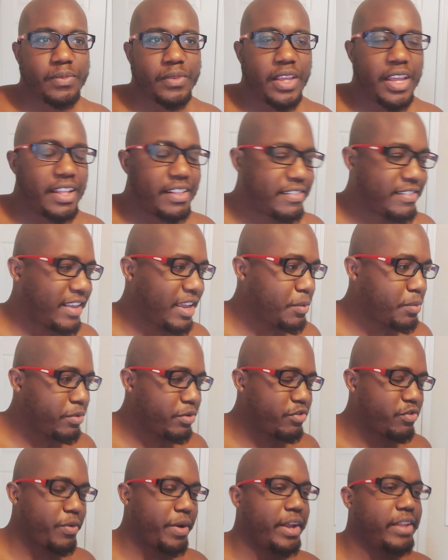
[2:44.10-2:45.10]
It's like we're
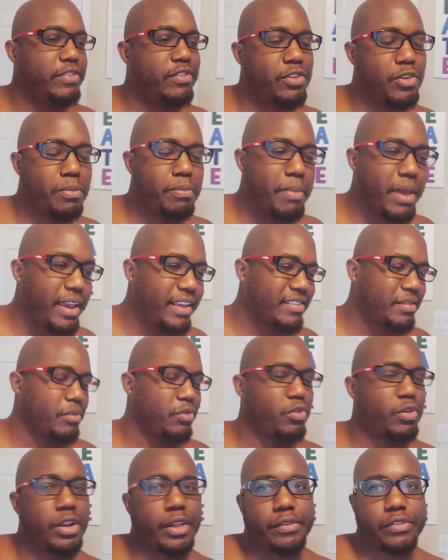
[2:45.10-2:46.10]
trying to make some
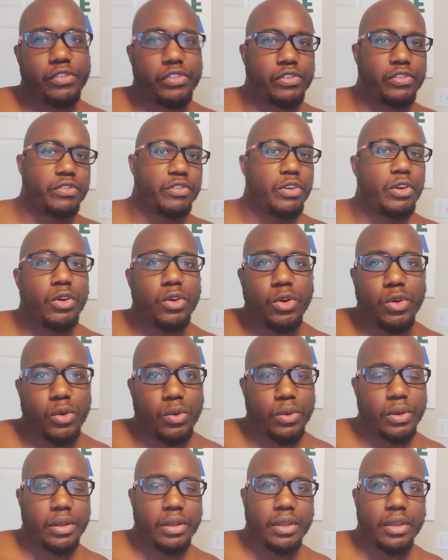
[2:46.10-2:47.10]
sort of
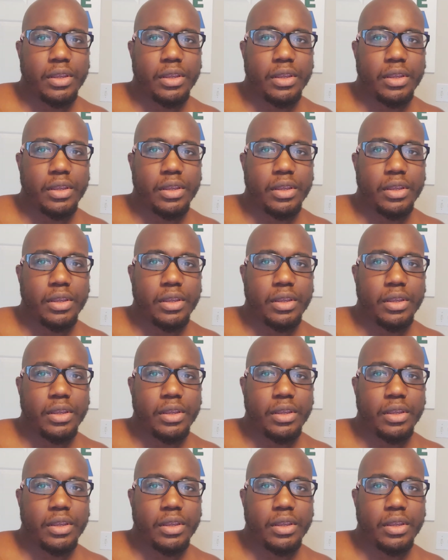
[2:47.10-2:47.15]
stew